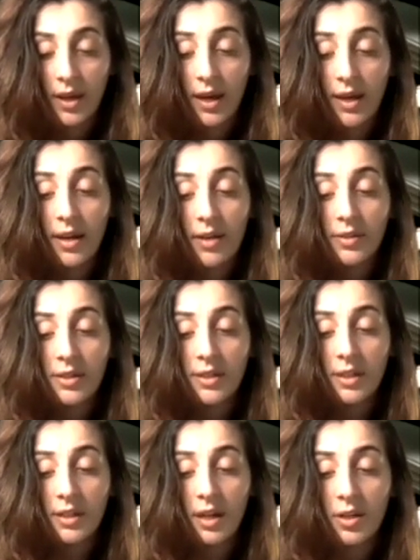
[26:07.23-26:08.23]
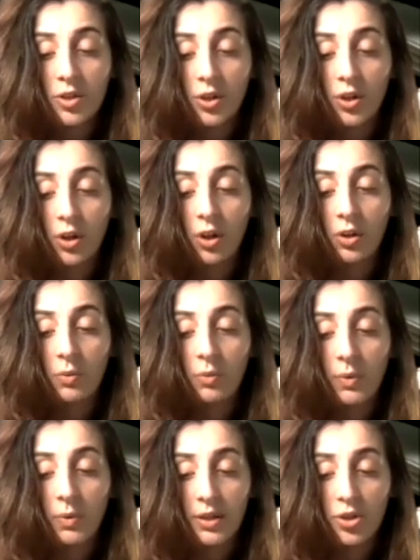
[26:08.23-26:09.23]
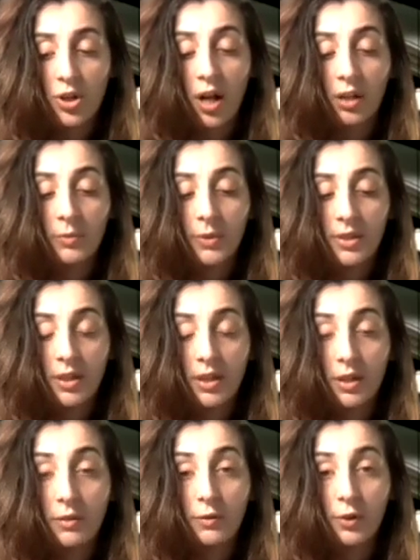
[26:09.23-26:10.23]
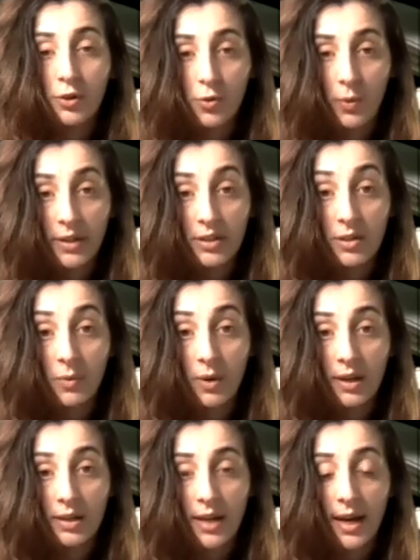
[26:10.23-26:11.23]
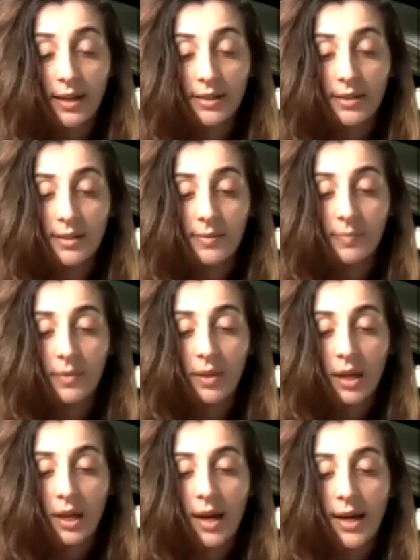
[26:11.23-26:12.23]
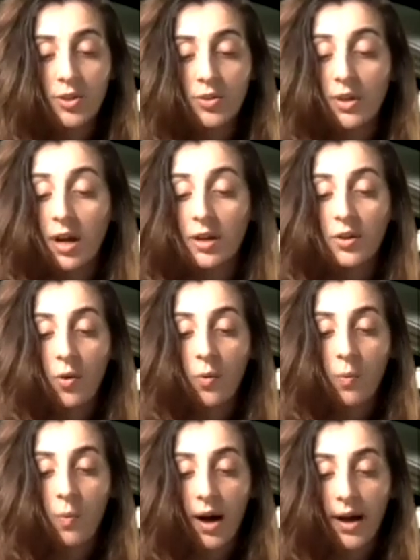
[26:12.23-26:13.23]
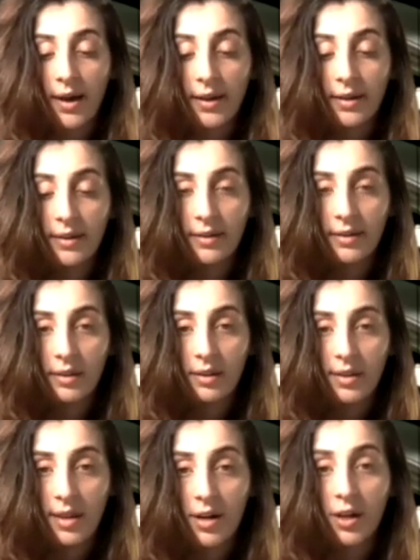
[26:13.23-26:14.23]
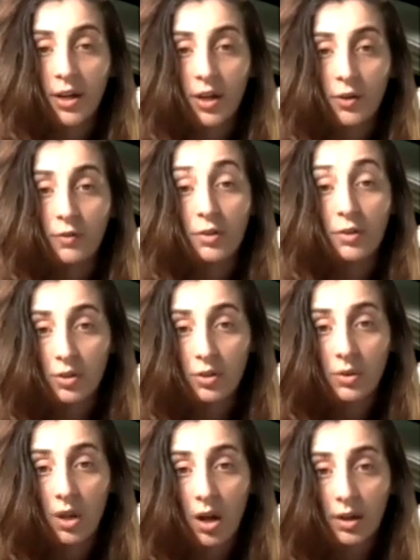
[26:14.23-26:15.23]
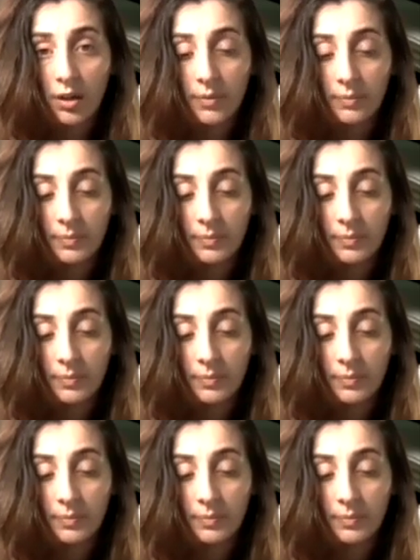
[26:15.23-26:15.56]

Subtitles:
Another teenage girl with a child was here for 21 days. I do not know why they are here for so long.